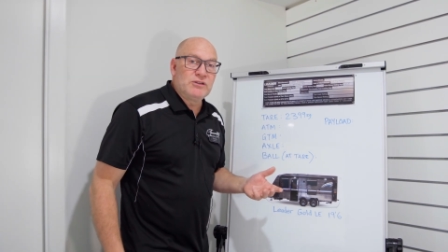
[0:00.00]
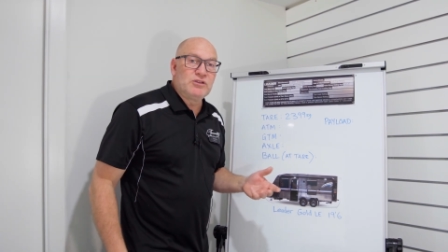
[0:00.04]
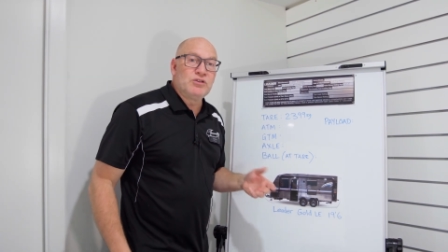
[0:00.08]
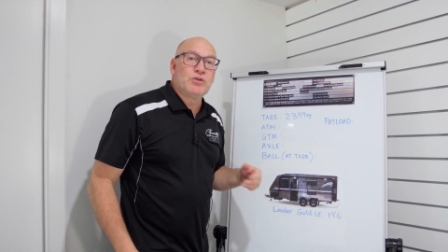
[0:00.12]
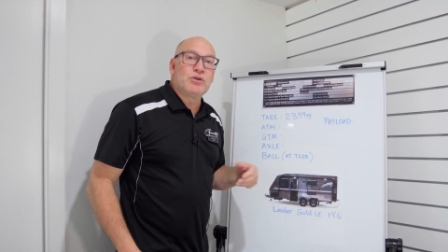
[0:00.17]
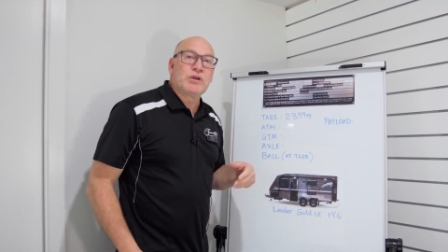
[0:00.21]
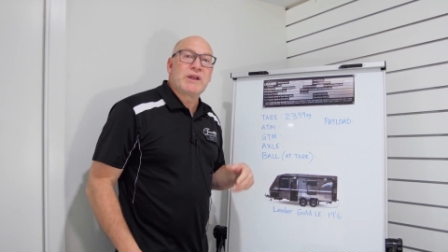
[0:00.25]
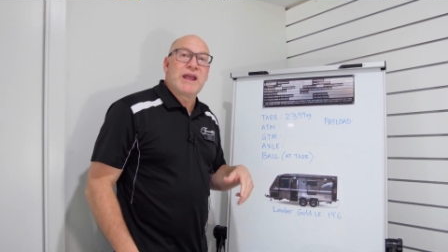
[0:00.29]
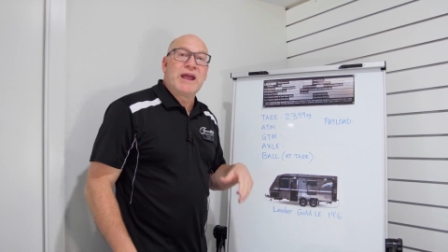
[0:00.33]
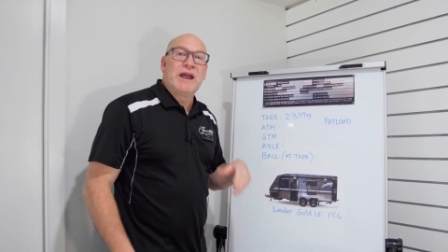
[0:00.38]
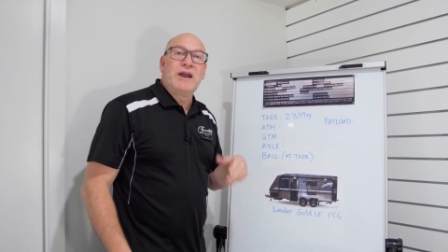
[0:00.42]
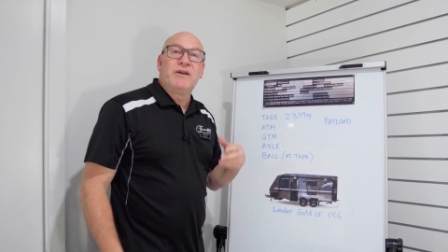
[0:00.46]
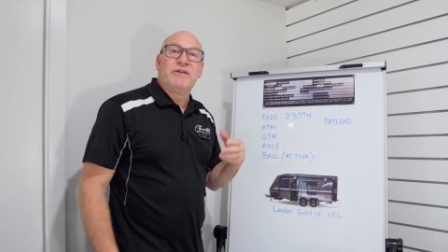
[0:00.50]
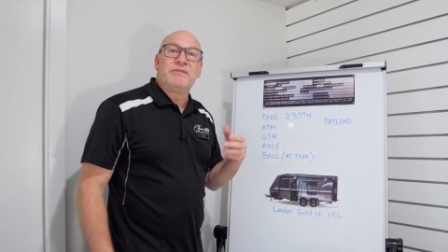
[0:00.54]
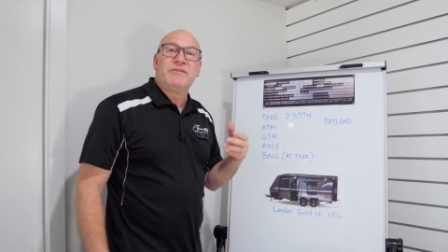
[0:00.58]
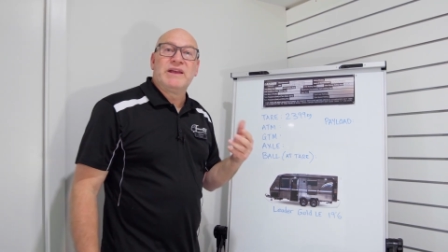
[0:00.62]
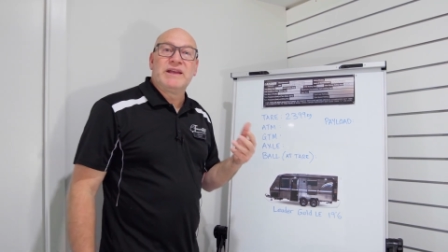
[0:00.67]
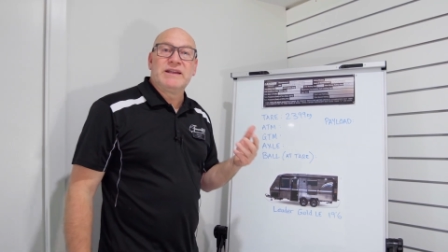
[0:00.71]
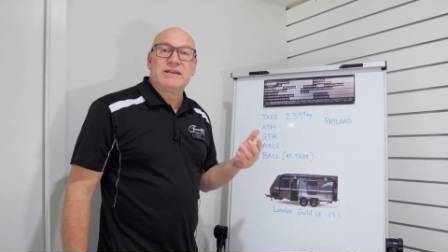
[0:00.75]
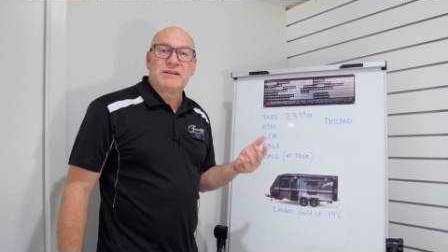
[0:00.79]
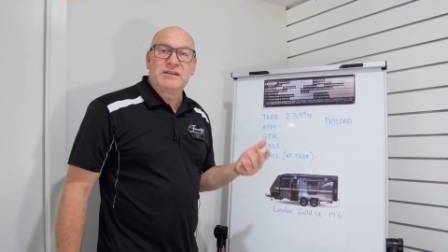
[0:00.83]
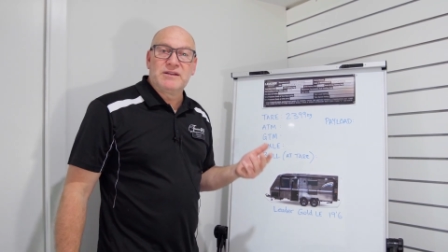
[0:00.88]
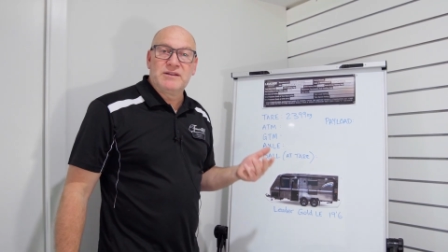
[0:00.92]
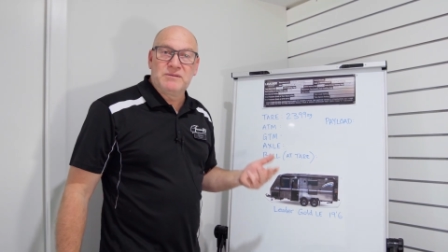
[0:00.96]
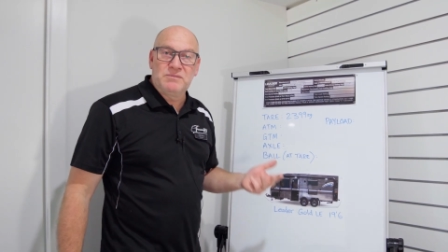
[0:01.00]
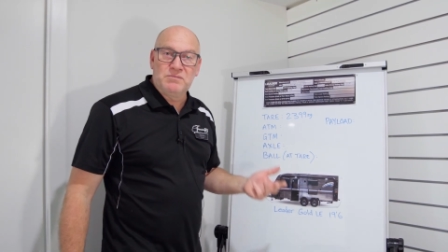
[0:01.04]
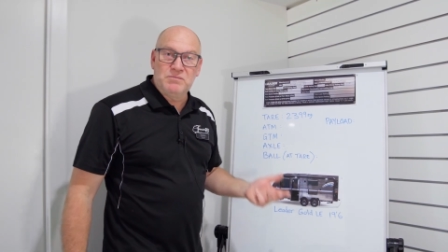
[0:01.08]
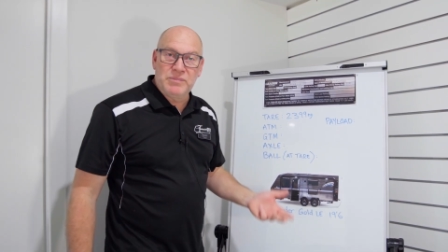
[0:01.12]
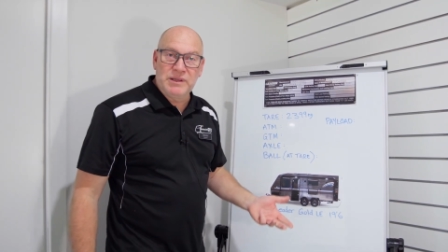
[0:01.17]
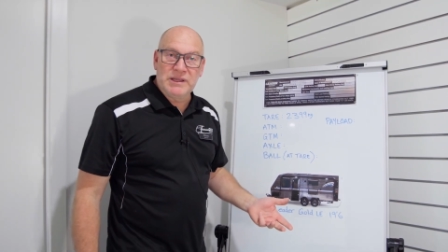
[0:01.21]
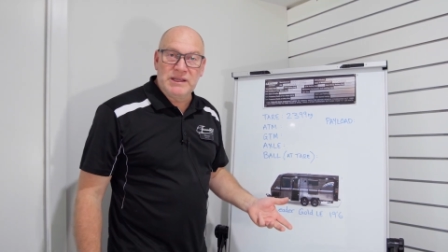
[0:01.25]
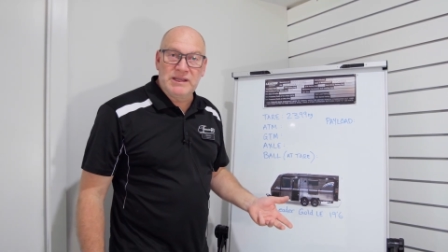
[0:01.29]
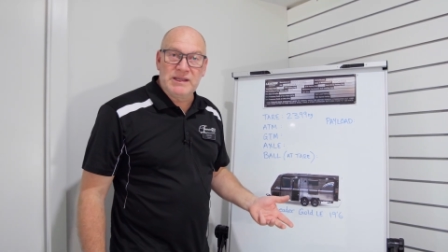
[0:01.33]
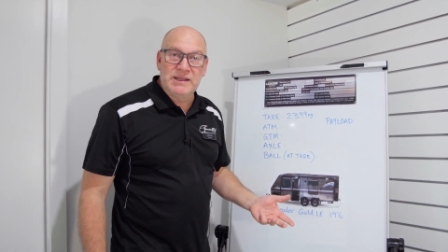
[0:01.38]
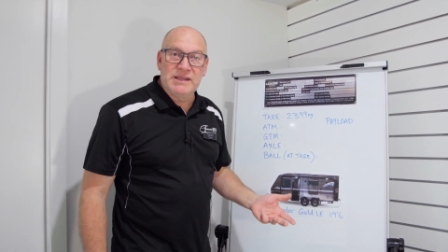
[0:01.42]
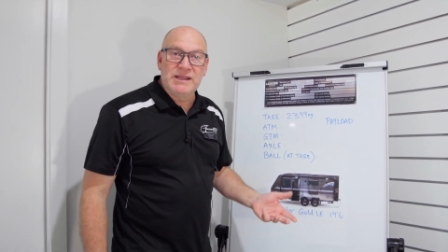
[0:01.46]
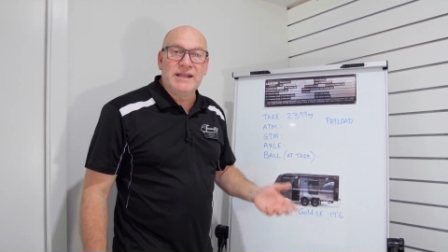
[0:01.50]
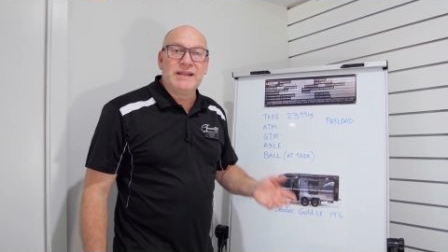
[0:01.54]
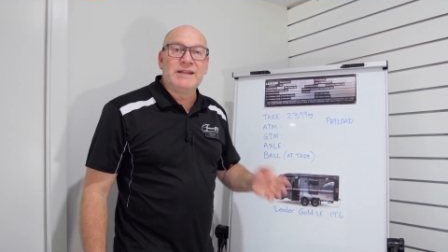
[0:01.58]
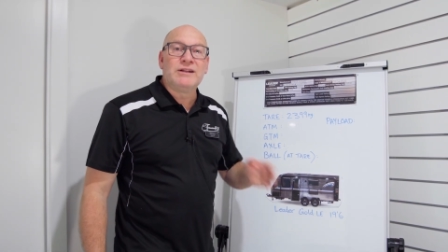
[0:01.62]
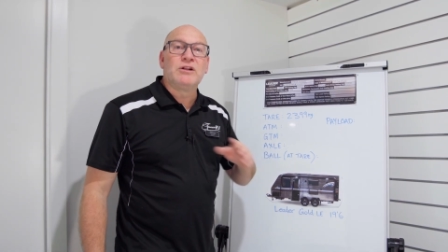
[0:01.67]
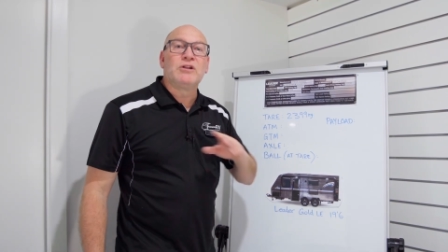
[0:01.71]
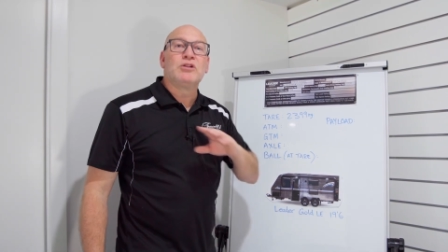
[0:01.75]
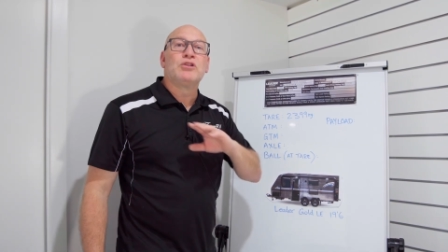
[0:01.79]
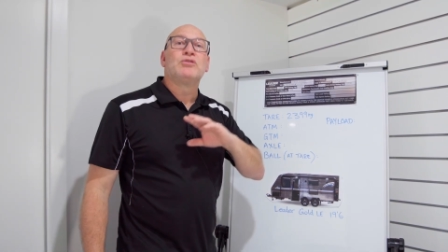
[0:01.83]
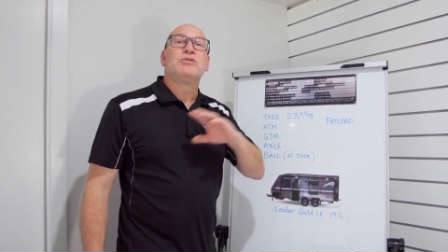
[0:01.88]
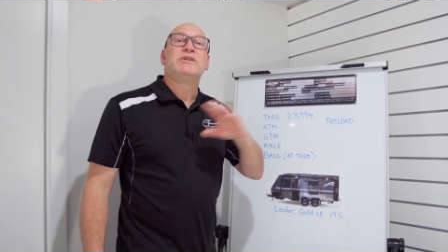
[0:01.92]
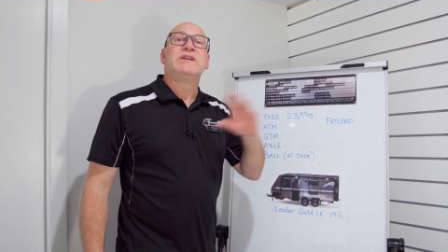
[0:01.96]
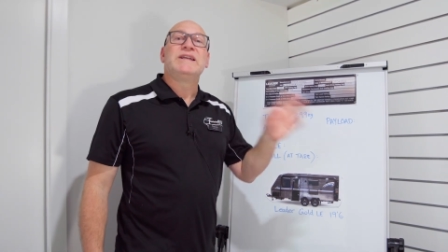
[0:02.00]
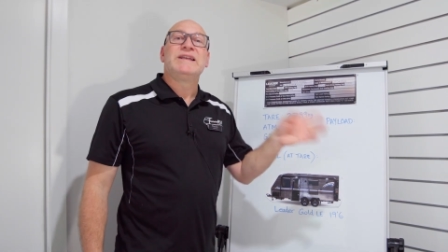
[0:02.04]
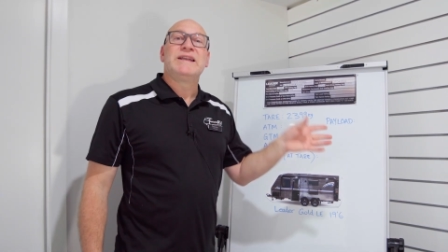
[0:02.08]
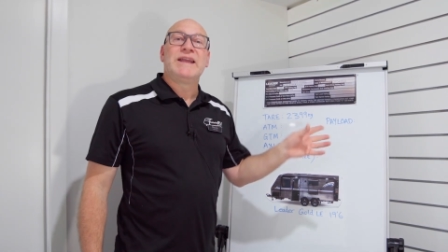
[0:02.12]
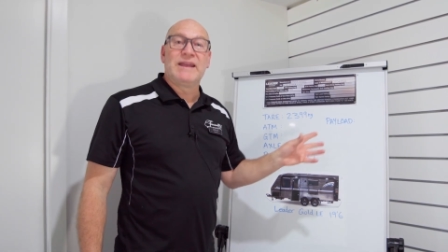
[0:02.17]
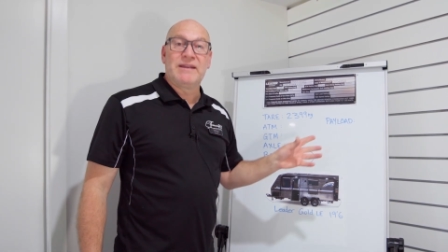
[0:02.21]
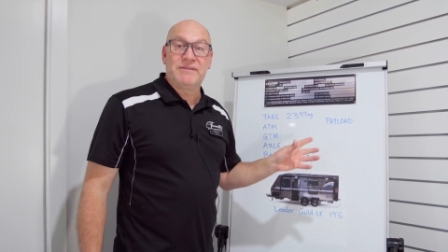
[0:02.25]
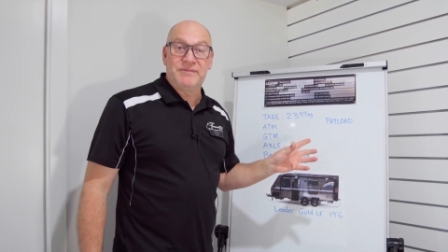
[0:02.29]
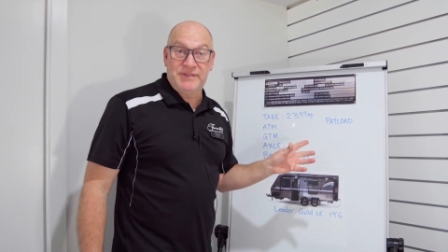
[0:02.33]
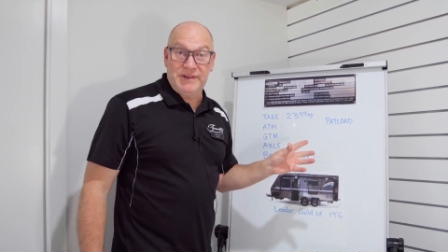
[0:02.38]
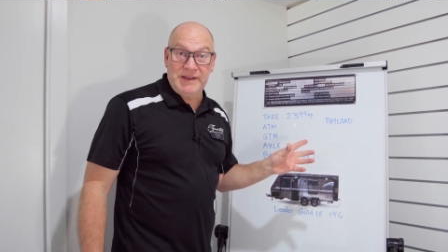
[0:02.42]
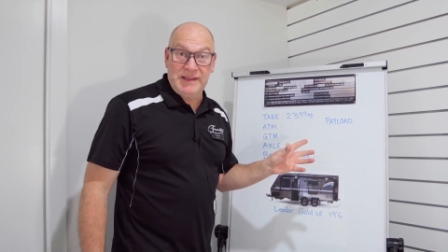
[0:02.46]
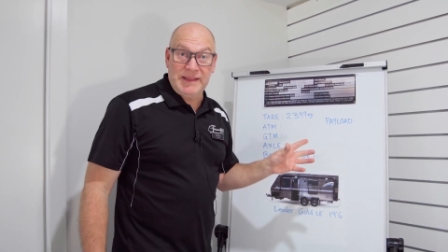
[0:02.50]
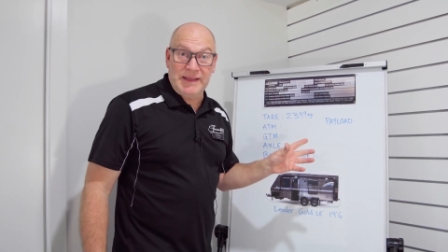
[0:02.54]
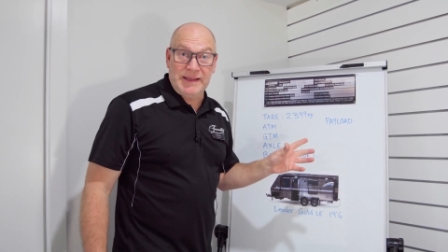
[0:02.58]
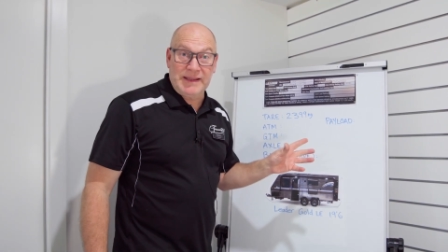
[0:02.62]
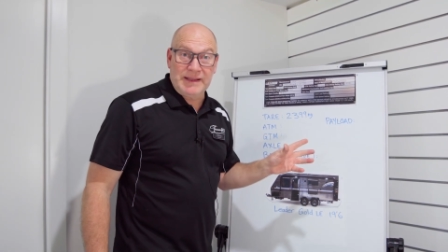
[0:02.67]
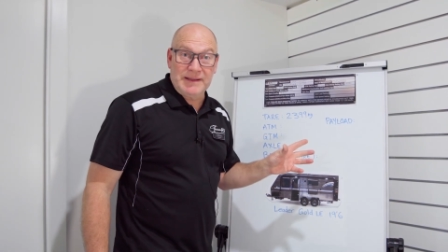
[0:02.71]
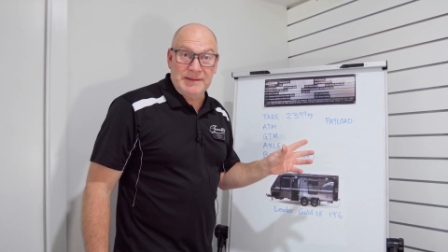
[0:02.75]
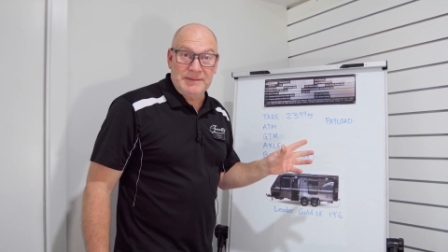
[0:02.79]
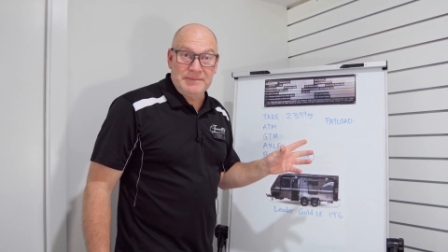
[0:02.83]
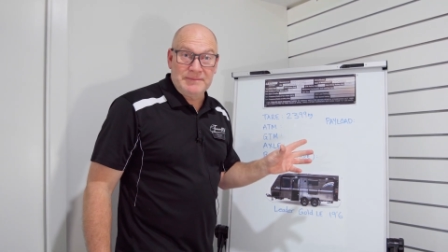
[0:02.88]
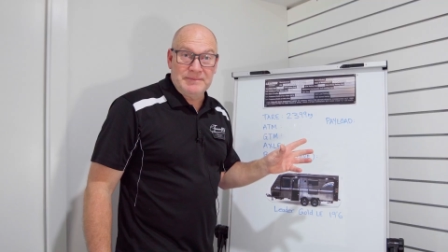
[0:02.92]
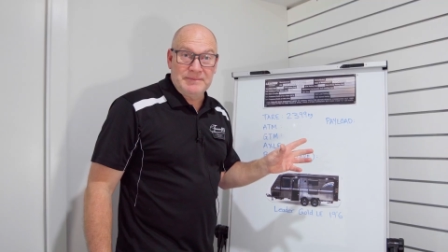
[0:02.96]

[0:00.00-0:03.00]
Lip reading: your caravan can be, including everything.